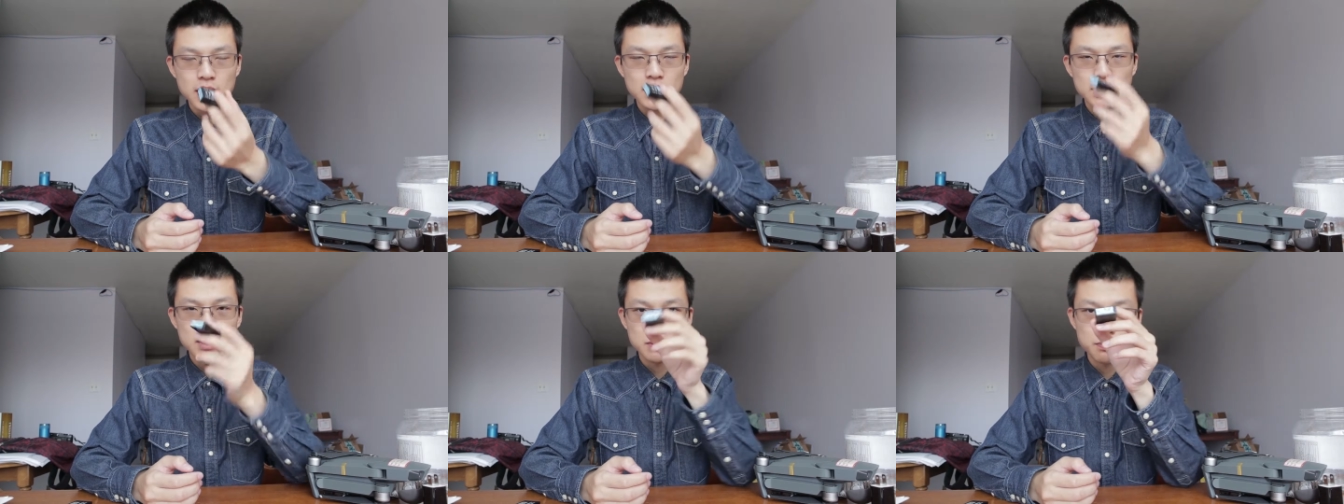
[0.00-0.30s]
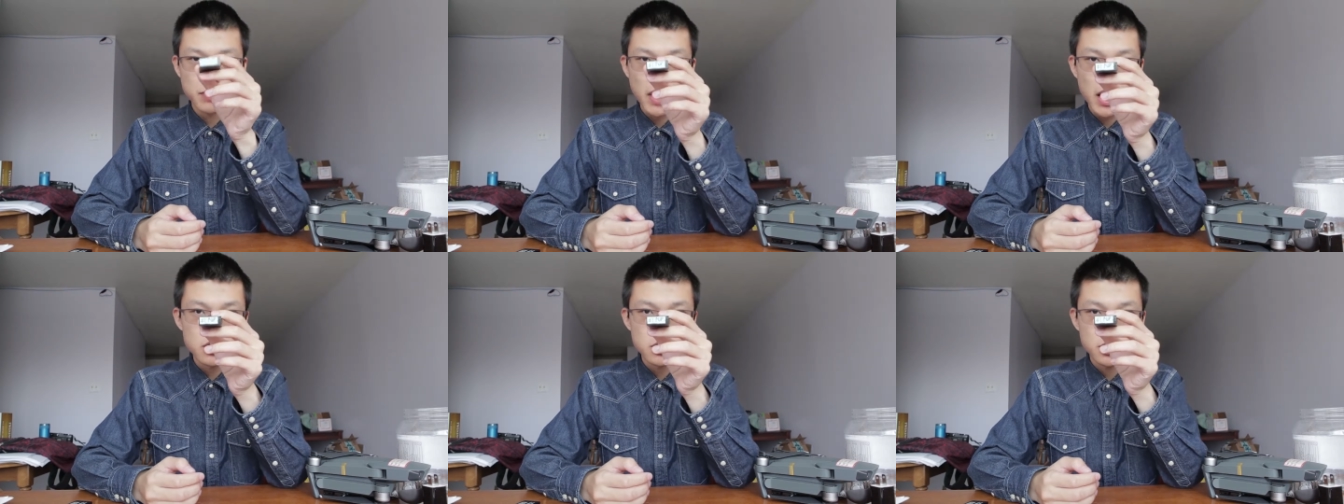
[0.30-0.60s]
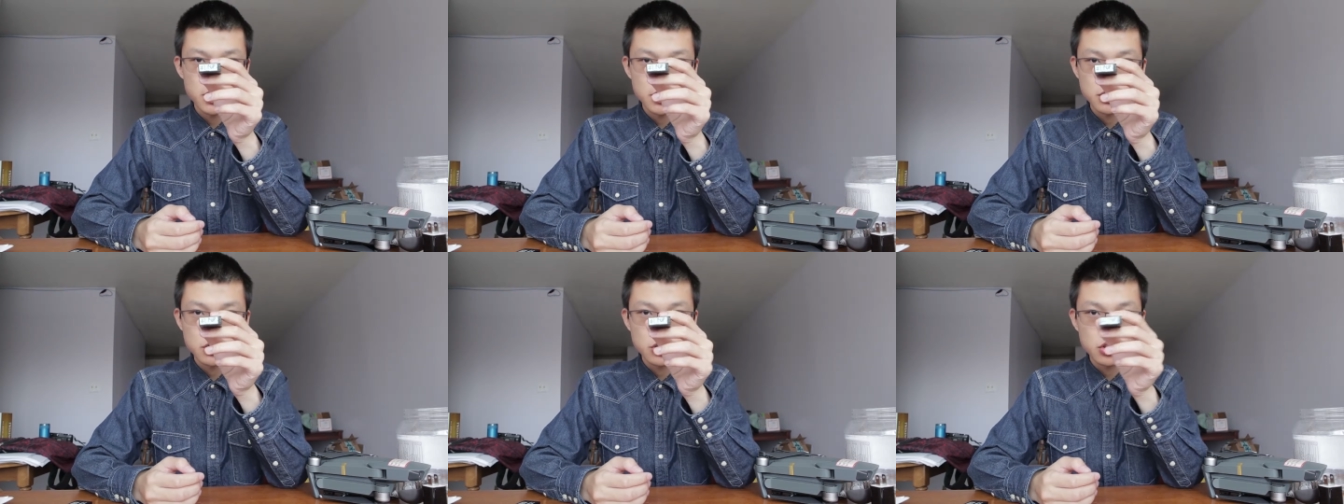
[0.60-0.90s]
this
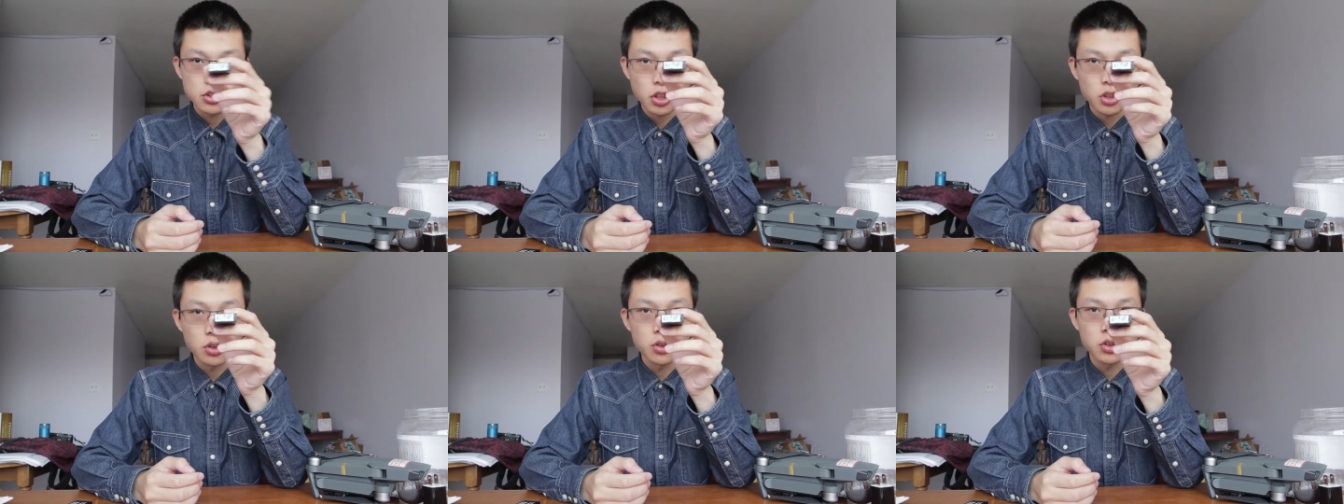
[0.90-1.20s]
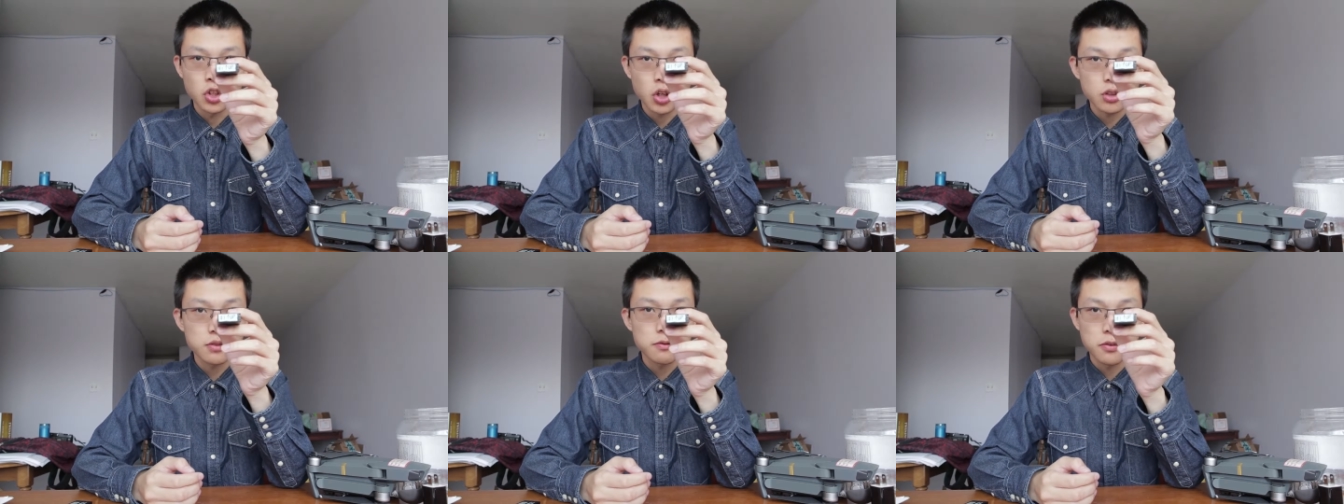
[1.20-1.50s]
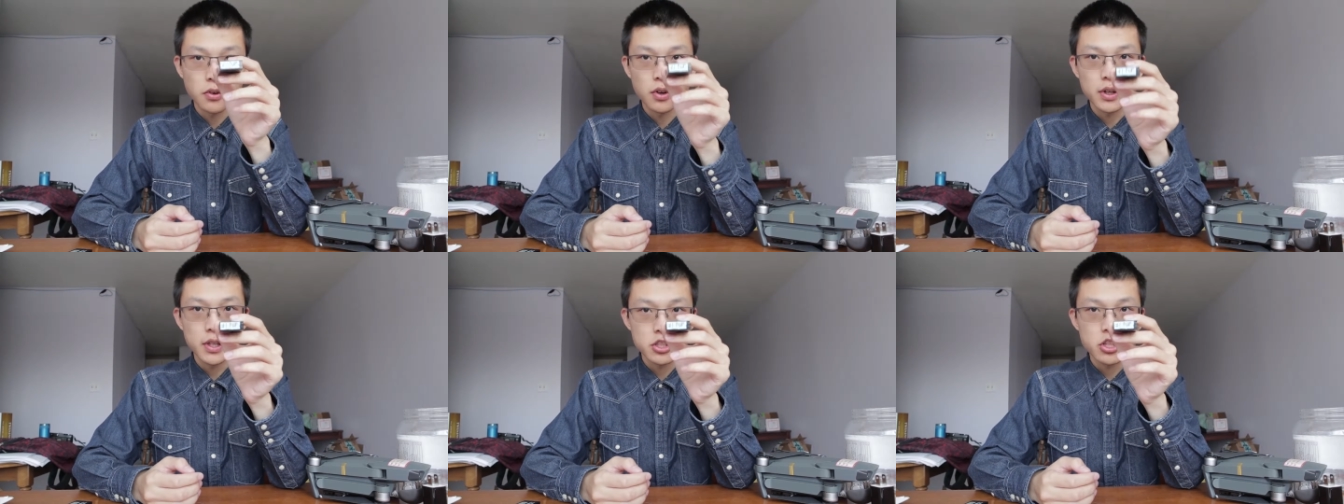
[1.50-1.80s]
battery is not
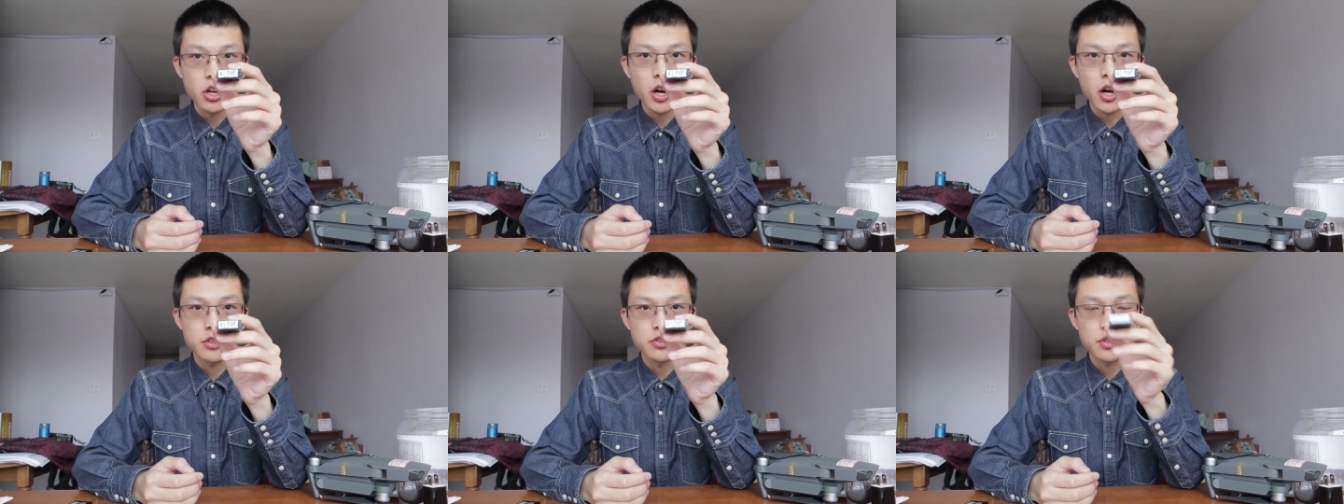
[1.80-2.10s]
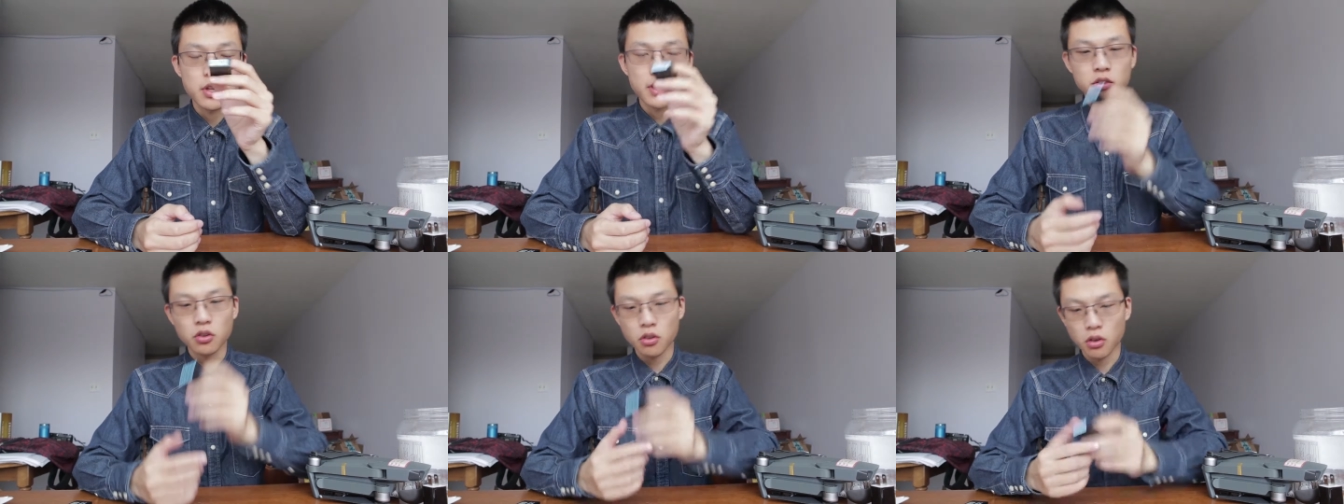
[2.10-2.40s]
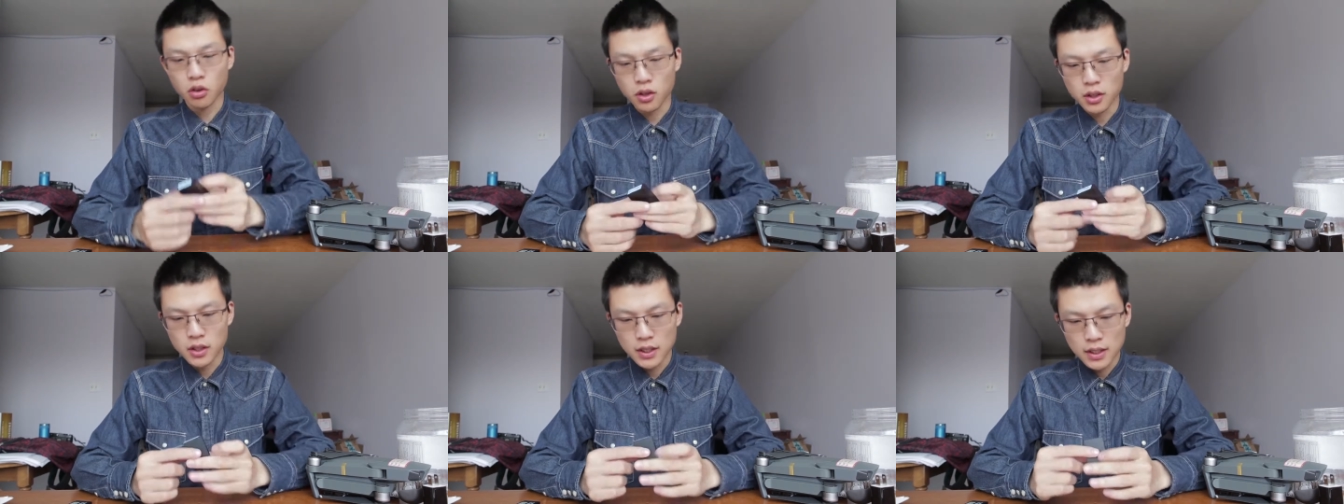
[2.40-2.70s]
fully charged at
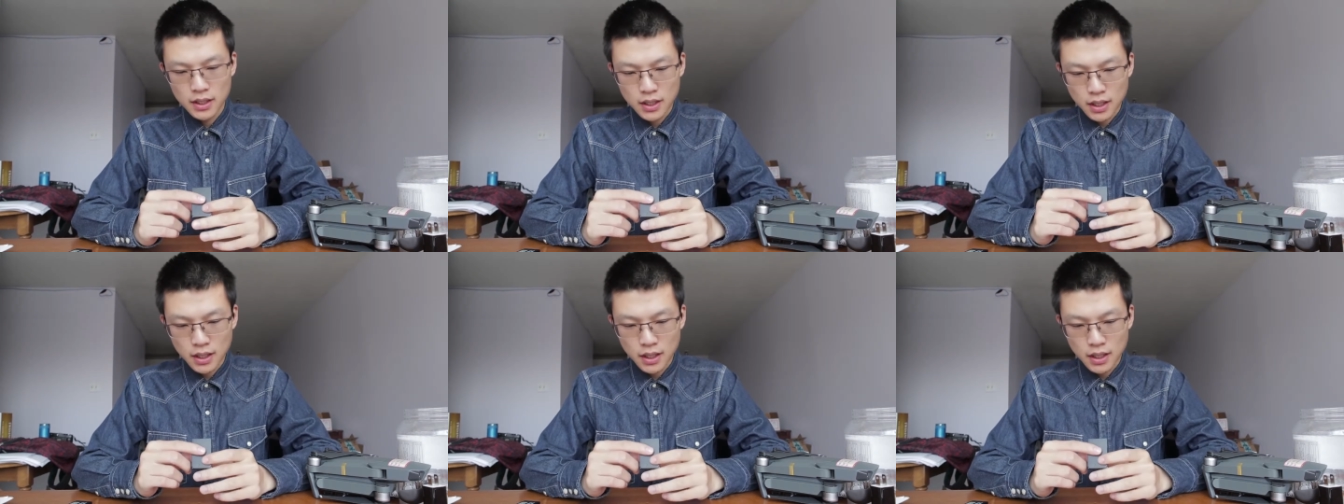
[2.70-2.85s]
all.